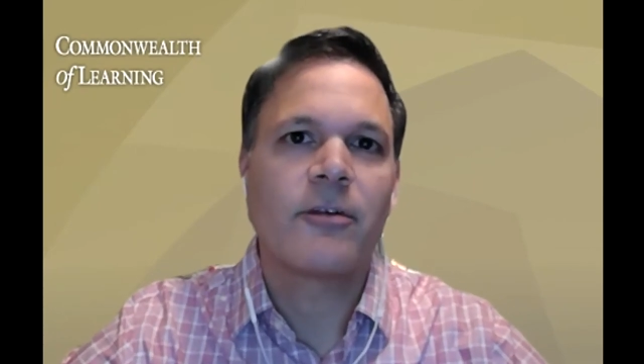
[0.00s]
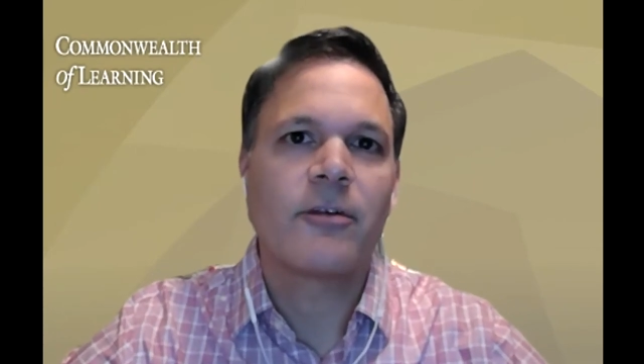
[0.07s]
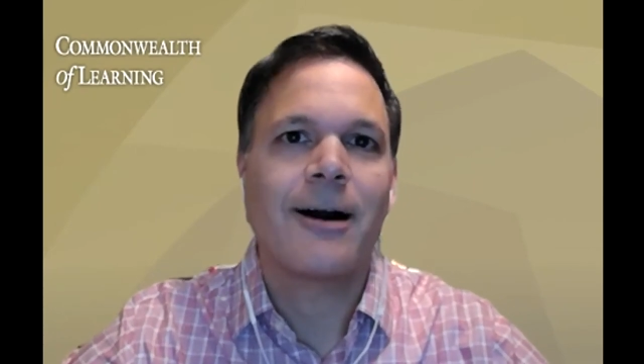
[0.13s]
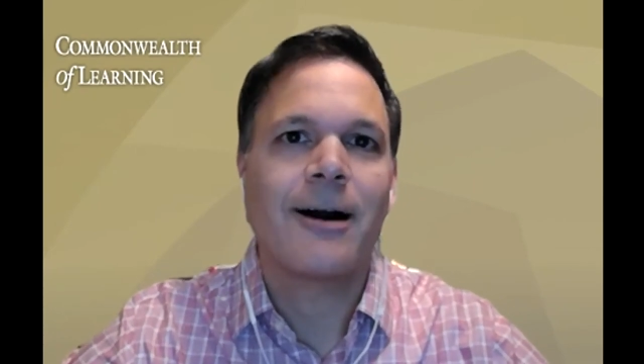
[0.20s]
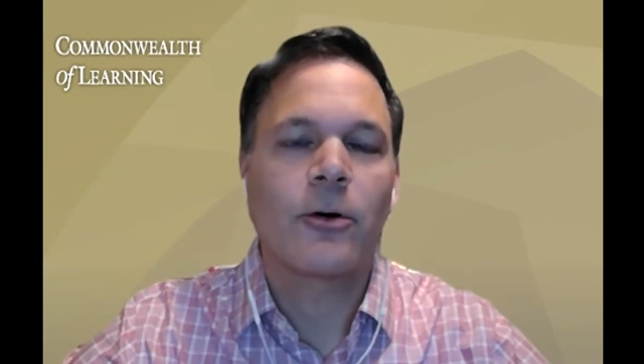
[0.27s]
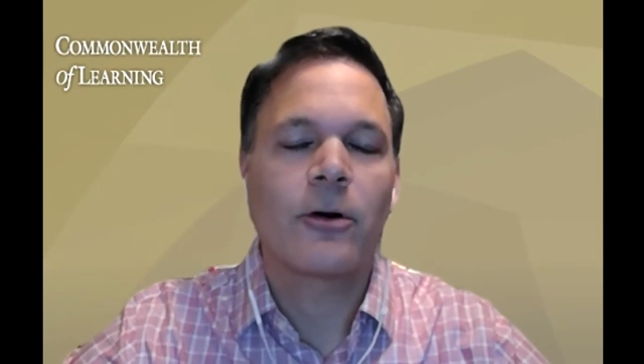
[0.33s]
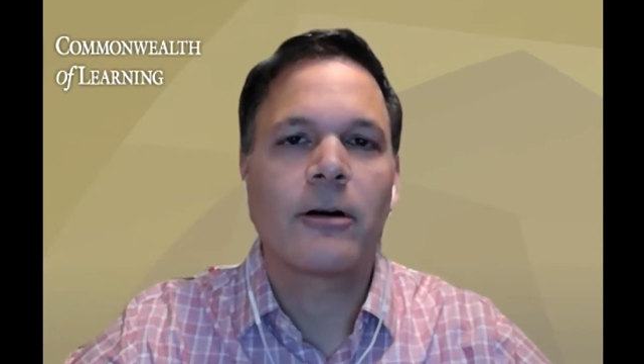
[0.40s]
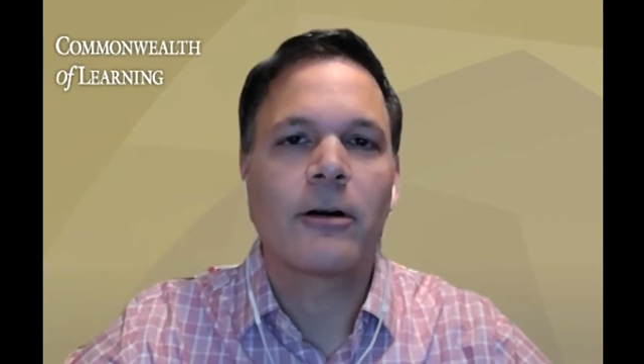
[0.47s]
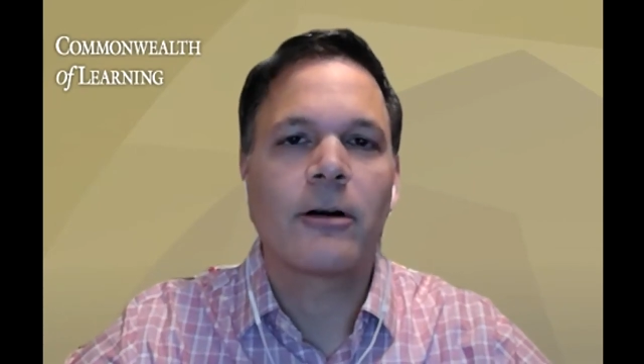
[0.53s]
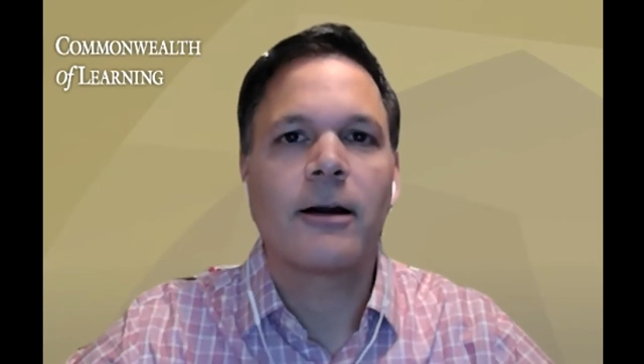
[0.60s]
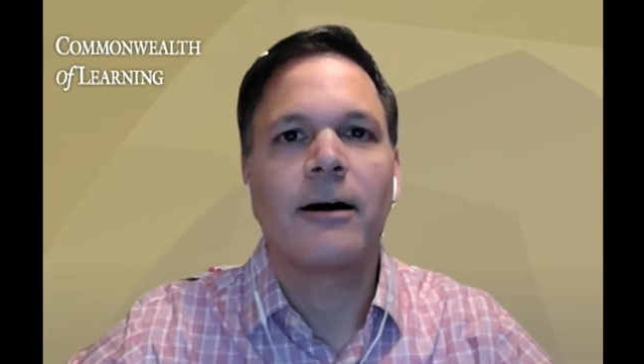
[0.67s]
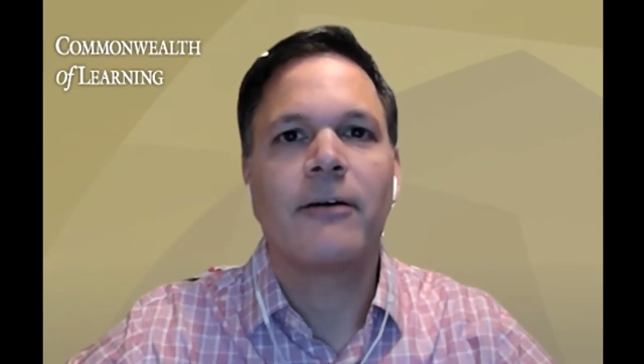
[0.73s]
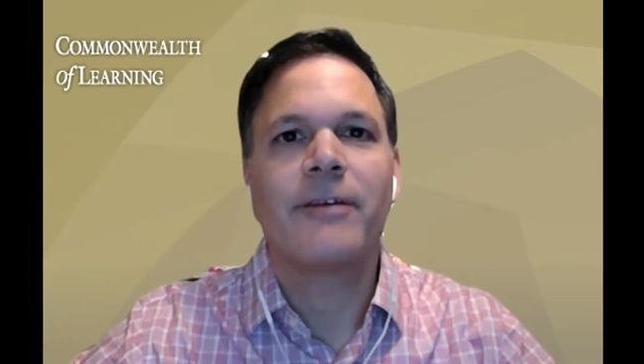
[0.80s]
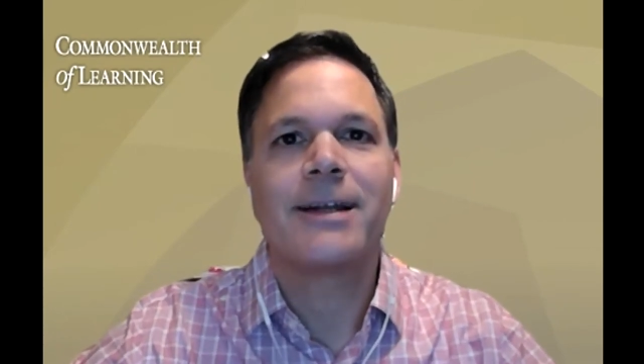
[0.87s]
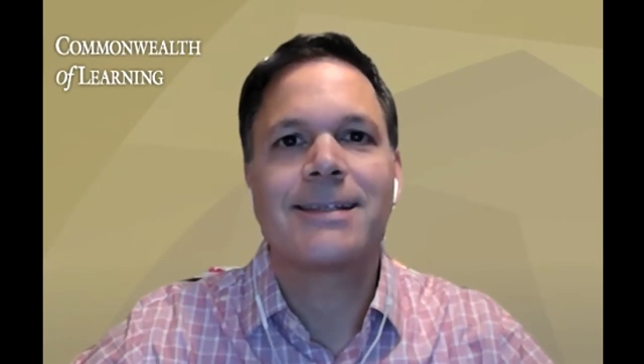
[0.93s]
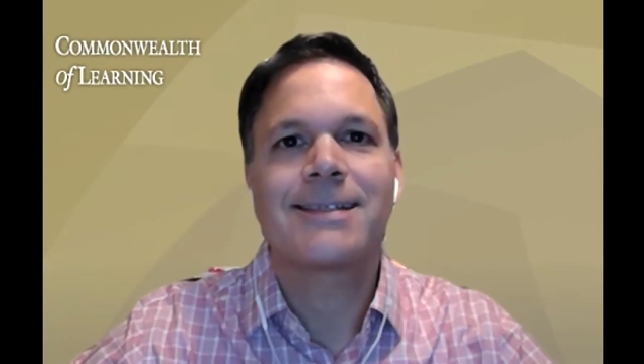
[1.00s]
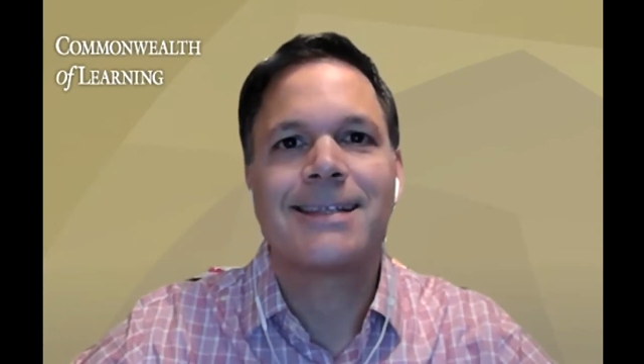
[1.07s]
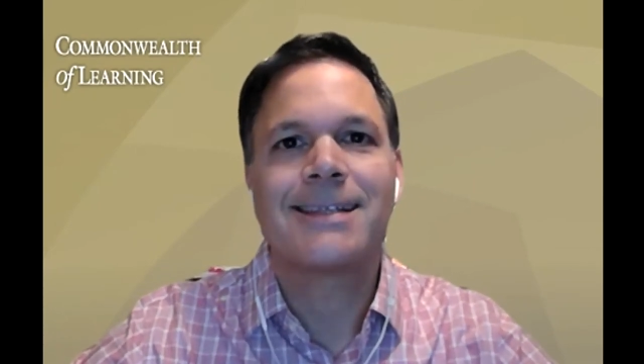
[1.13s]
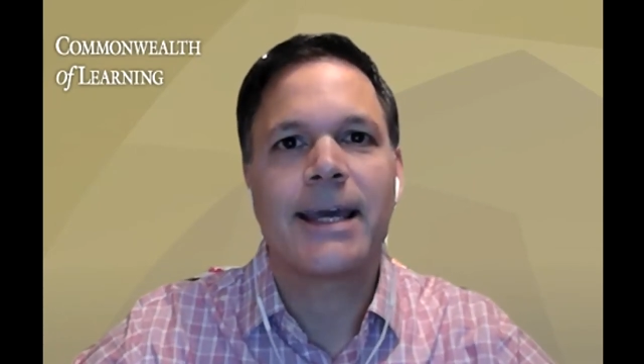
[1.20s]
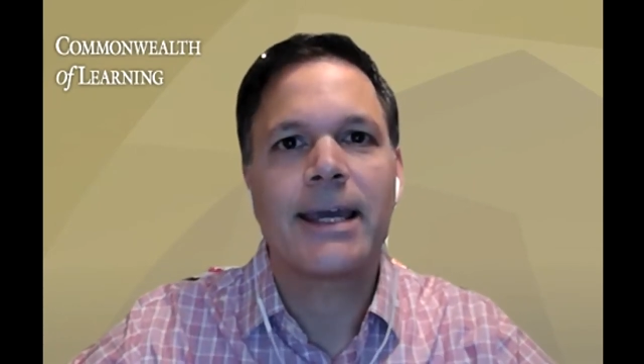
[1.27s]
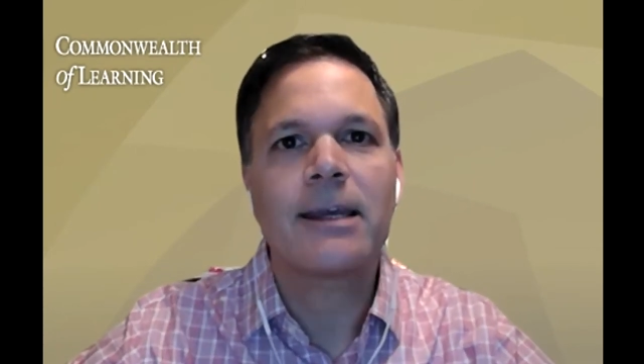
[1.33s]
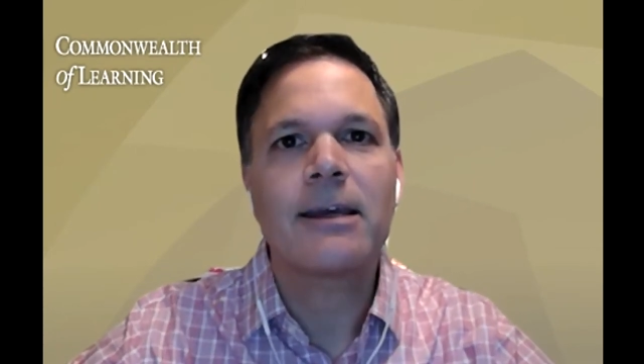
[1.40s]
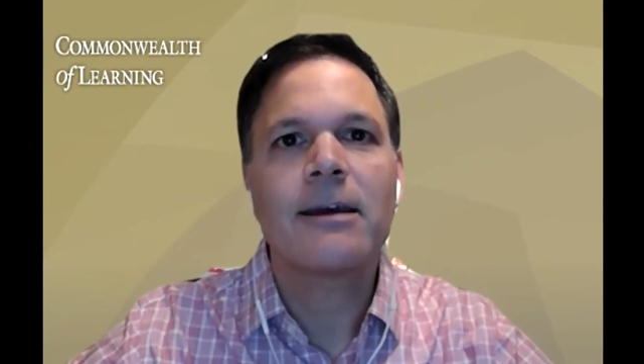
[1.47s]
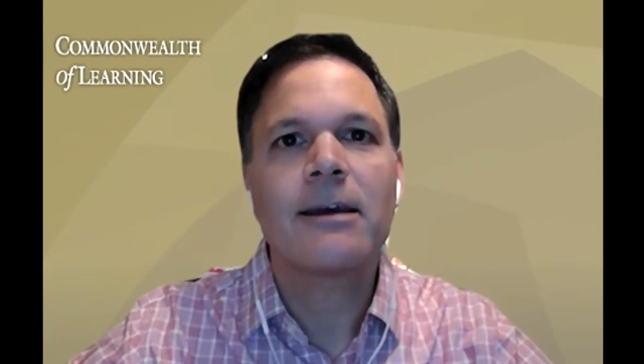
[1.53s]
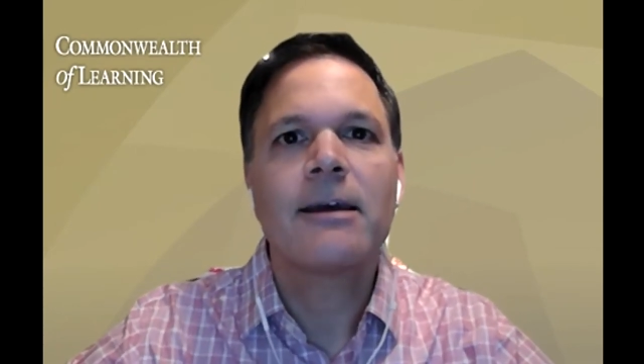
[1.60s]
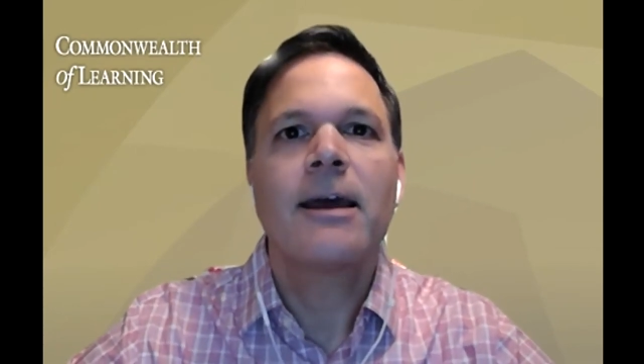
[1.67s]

our event today.